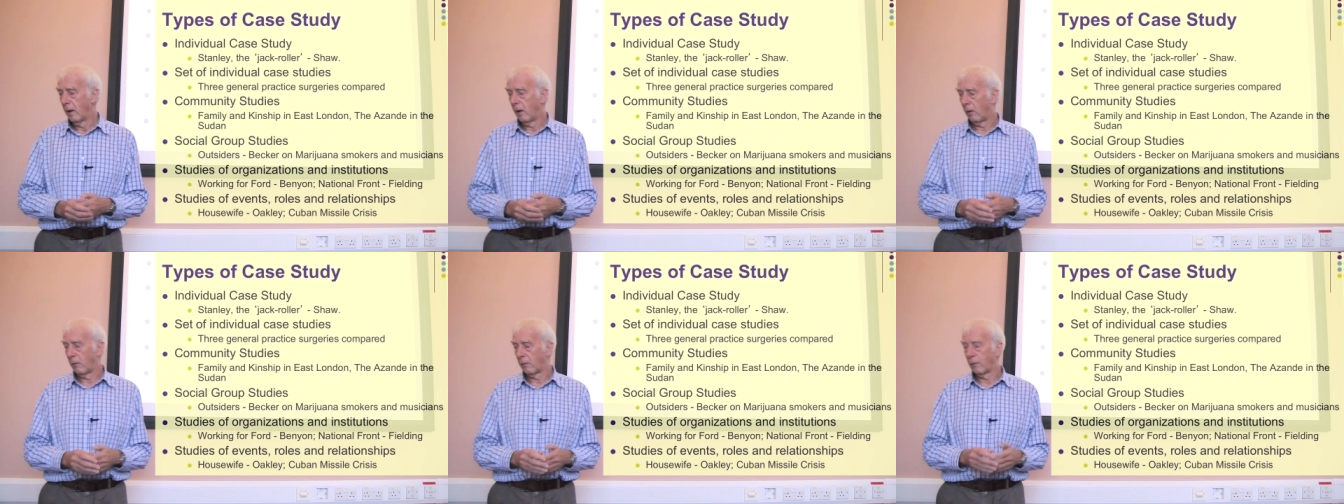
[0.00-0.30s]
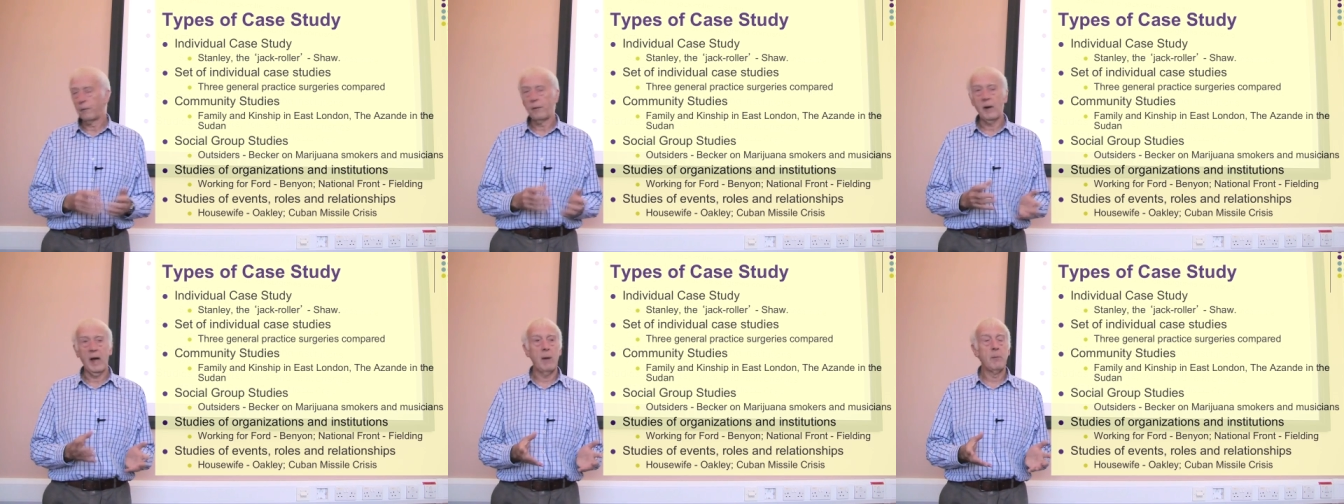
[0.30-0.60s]
on
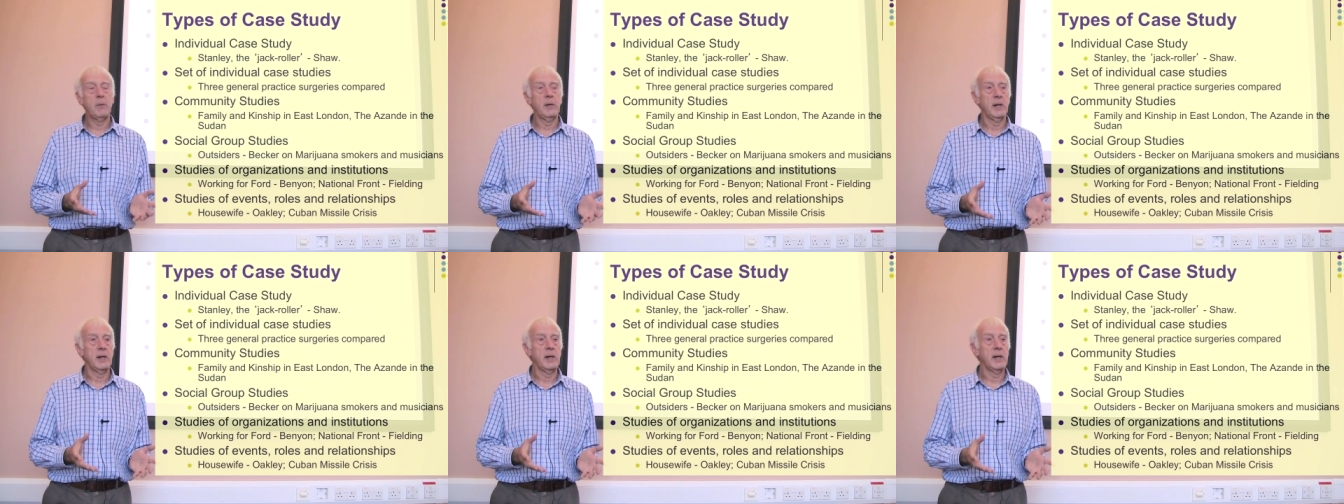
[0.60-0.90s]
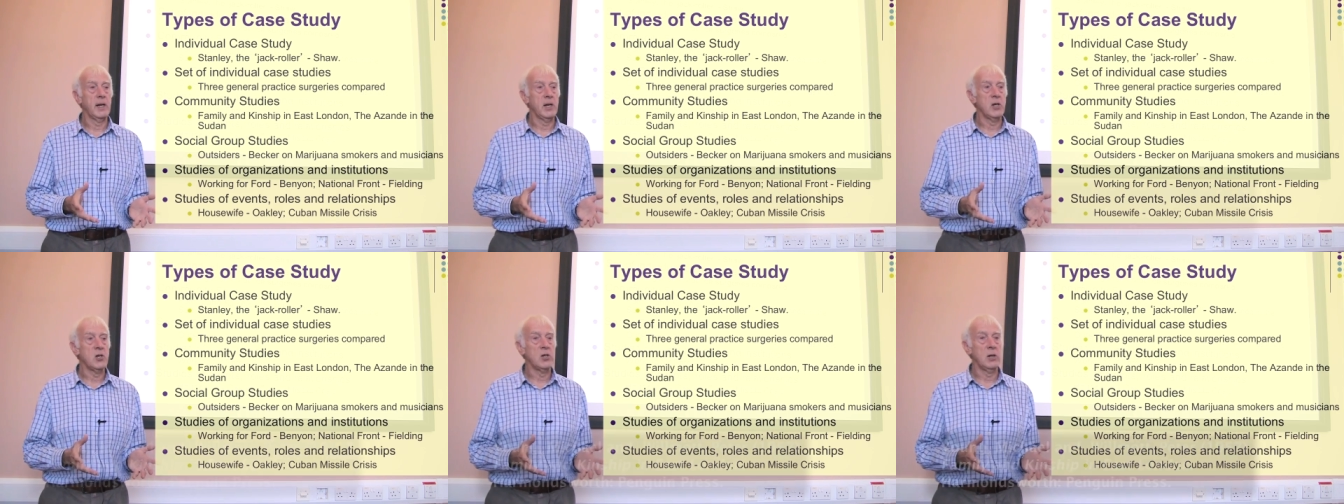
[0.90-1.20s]
family
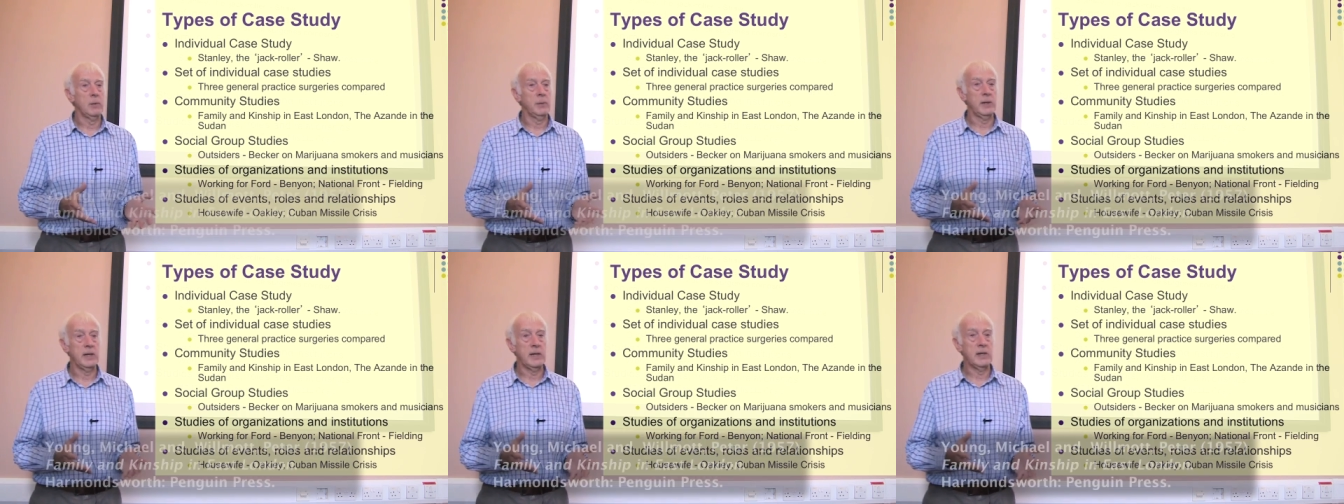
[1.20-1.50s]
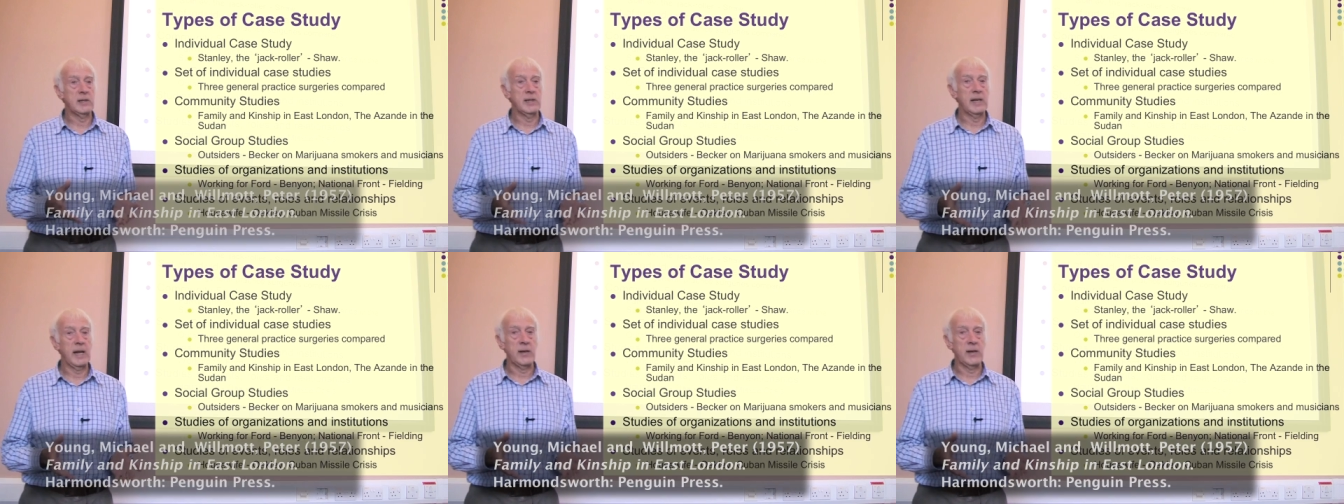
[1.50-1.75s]
and kinship in East